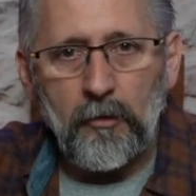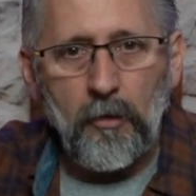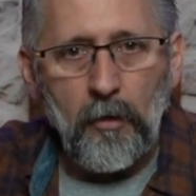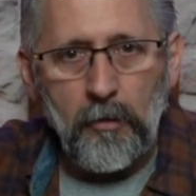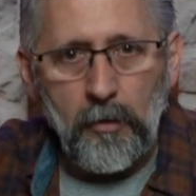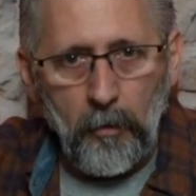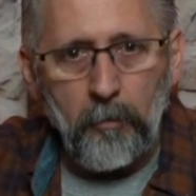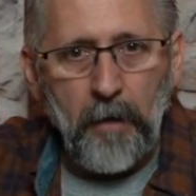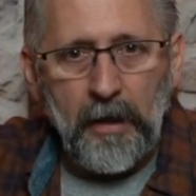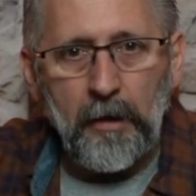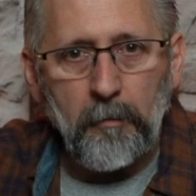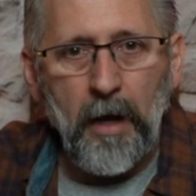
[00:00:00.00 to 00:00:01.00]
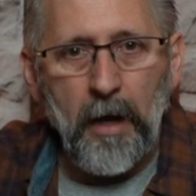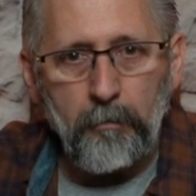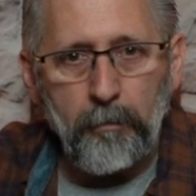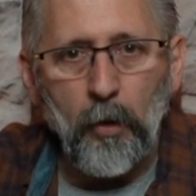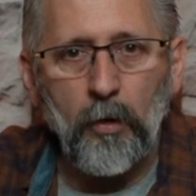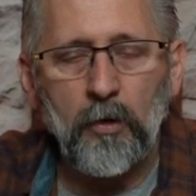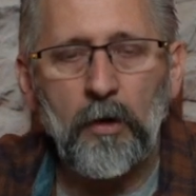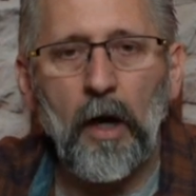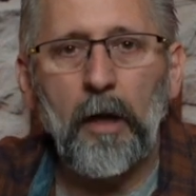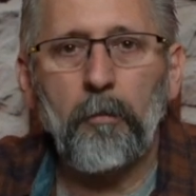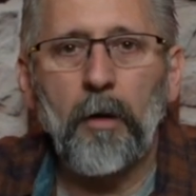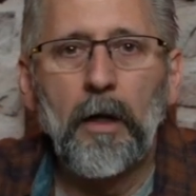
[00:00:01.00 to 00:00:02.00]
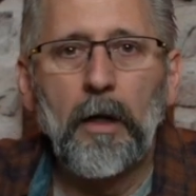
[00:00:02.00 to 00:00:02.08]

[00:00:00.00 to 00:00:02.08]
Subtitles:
my prototype,